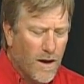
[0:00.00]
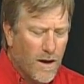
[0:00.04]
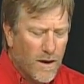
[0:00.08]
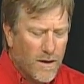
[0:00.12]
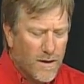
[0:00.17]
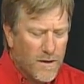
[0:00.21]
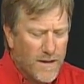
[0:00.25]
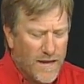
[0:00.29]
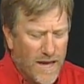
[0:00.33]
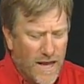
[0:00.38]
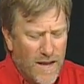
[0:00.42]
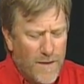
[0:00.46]

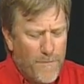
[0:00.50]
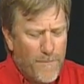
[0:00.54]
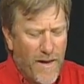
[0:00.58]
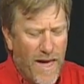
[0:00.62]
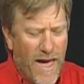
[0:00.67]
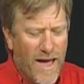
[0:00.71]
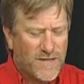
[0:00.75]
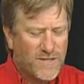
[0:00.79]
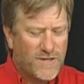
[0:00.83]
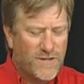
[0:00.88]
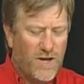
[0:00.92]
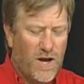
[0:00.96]
Getting
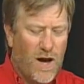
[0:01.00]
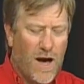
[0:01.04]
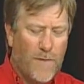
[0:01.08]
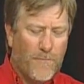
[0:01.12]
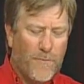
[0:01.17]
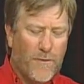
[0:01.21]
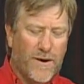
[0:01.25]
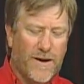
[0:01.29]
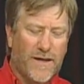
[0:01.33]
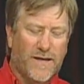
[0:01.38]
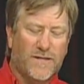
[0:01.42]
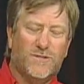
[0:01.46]
back to the
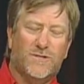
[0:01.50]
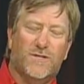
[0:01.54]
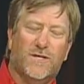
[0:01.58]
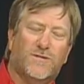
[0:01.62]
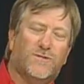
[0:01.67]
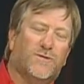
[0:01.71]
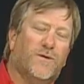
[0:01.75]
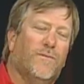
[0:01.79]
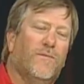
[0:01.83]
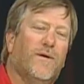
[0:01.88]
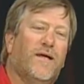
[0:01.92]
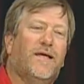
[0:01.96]
operating
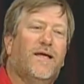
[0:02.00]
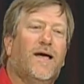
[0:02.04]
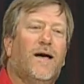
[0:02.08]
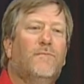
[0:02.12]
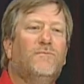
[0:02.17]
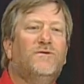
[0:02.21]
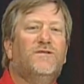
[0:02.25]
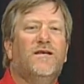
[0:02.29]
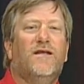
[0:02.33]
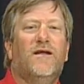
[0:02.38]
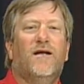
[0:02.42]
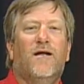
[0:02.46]
system, it
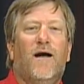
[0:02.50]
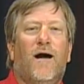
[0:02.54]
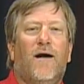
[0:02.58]
comes in a